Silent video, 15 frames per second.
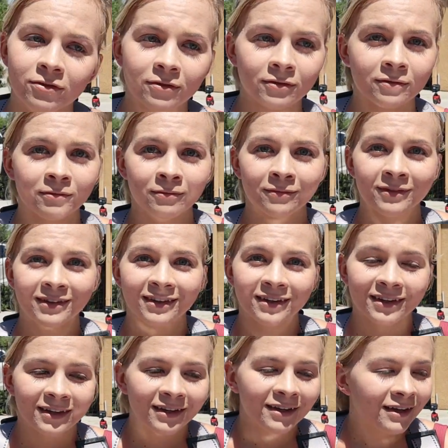a really light one.
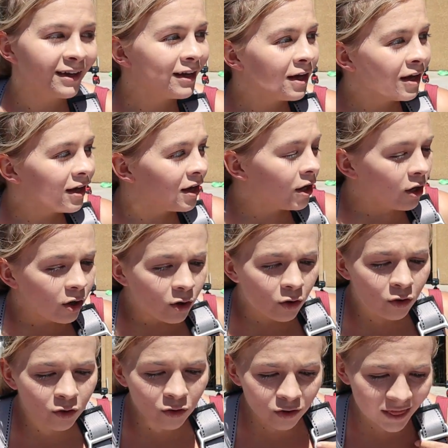This one's going to be a lot
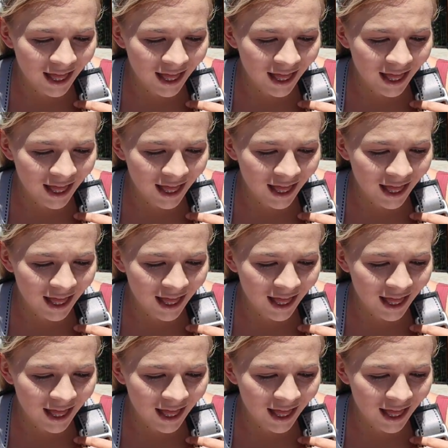stronger.